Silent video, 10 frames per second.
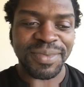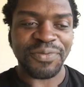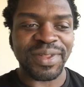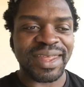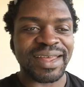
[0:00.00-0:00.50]

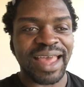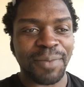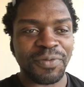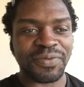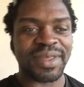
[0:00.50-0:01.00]
Different things
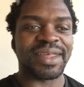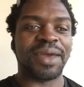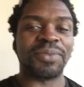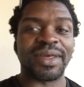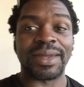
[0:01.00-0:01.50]
happen for the
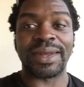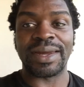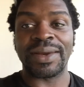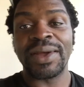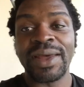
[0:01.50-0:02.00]
same reason
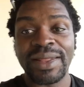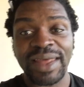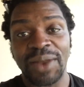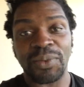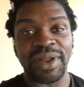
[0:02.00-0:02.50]
here.
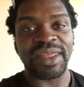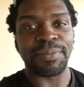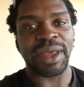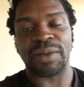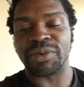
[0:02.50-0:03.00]
That one
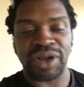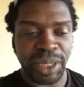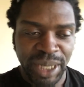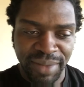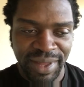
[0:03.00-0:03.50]
thing by
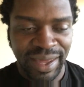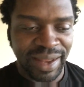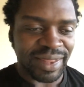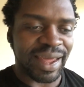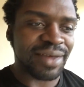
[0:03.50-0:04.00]
LeBron James,
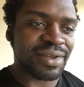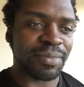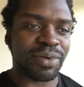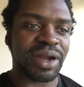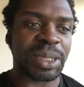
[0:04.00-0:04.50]
again, thanks
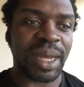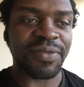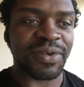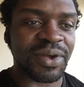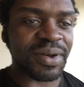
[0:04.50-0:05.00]
to LeBron
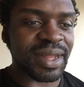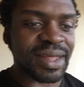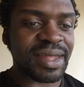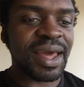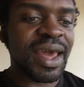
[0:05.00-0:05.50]
James for doing
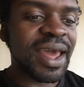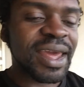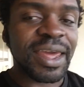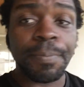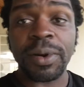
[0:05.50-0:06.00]
this.
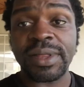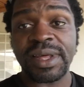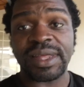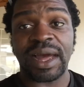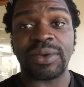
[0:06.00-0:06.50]
He puts
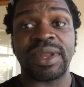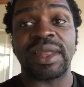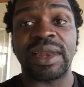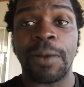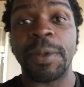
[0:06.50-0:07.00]
this out, and
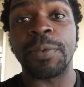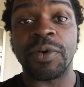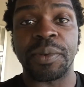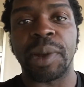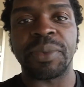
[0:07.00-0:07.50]
then now
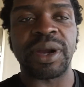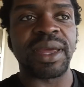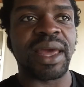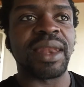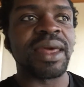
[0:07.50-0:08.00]
people remember
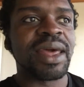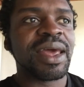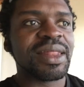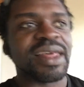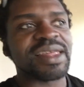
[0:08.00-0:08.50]
again,
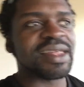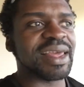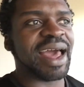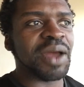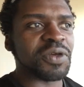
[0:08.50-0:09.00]
this is the
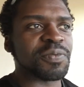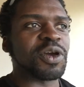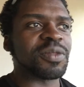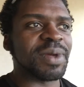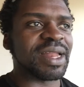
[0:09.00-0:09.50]
guy we're
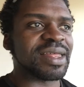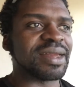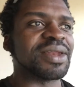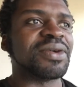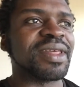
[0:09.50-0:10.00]
supposed to be
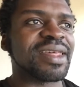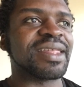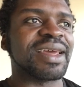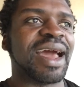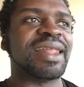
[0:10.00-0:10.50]
listening to. This
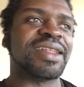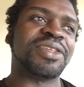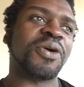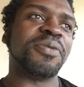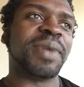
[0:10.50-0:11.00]
is the guy that's
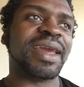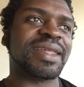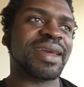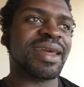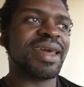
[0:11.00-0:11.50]
so
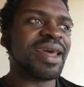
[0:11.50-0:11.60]
amazing.